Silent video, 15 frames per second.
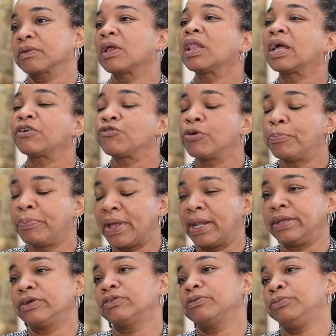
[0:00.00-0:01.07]
A lot of
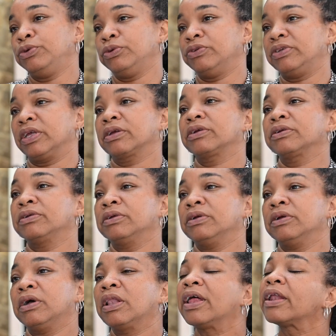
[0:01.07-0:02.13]
rebellious music,
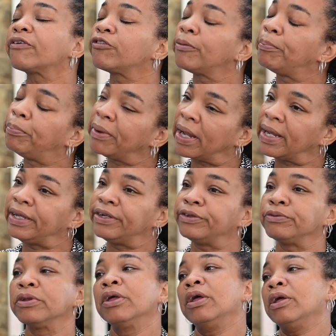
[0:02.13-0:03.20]
a lot of
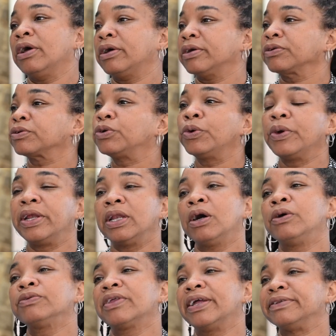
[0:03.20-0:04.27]
rebellion, going
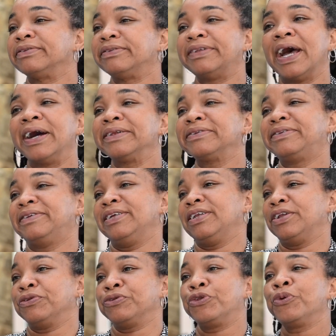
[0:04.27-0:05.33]
out and dancing
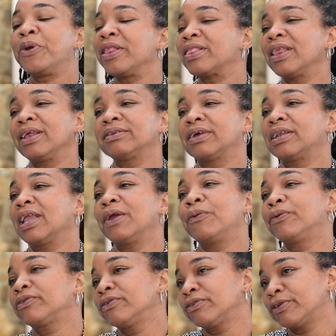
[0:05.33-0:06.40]
and doing things that they
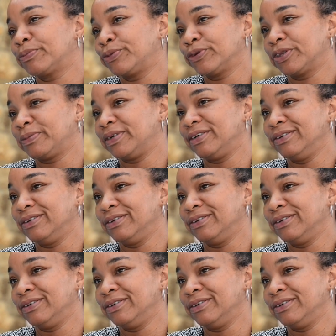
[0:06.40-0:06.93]
wasn't supposed to be